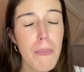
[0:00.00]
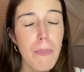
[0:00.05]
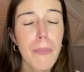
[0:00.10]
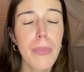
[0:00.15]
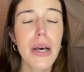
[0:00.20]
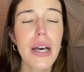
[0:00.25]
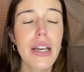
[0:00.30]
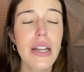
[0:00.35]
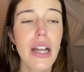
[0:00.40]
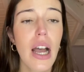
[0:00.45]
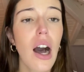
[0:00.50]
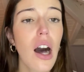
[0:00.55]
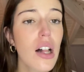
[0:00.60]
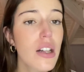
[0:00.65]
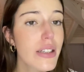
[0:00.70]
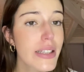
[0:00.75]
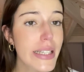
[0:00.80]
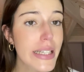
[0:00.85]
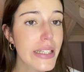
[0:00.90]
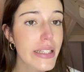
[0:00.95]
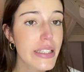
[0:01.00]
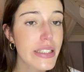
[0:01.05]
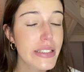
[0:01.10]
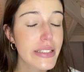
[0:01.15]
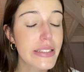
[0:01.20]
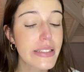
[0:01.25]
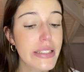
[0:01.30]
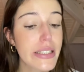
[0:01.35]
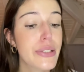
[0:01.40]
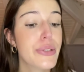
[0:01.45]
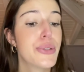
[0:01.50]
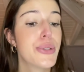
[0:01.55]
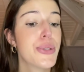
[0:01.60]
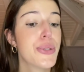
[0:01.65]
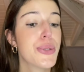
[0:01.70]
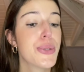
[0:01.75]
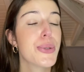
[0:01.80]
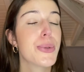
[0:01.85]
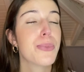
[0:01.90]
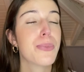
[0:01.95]
but all leaders need
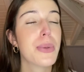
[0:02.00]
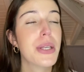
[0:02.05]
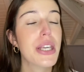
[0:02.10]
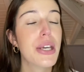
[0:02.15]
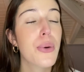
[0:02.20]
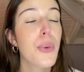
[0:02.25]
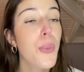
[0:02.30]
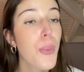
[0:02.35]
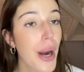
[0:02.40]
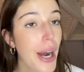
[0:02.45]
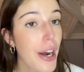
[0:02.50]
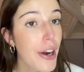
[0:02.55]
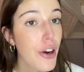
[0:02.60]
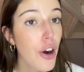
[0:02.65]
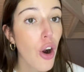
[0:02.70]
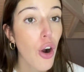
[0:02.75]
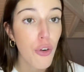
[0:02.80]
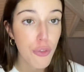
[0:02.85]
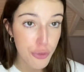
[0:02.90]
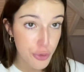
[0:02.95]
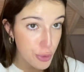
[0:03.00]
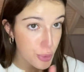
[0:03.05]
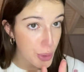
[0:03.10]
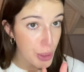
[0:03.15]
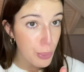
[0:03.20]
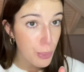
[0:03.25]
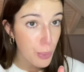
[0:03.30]
to be aware of 3